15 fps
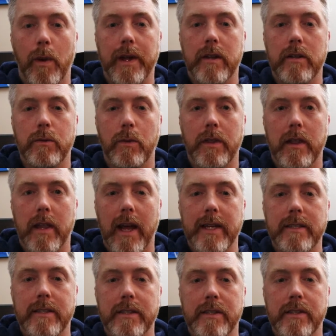twinkled with
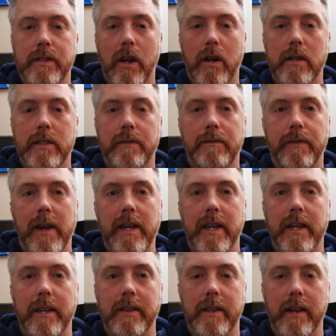lights as stars
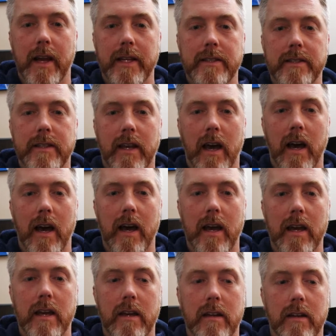faded in the night
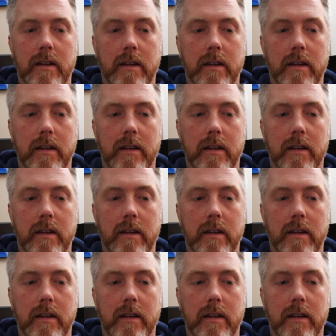sky.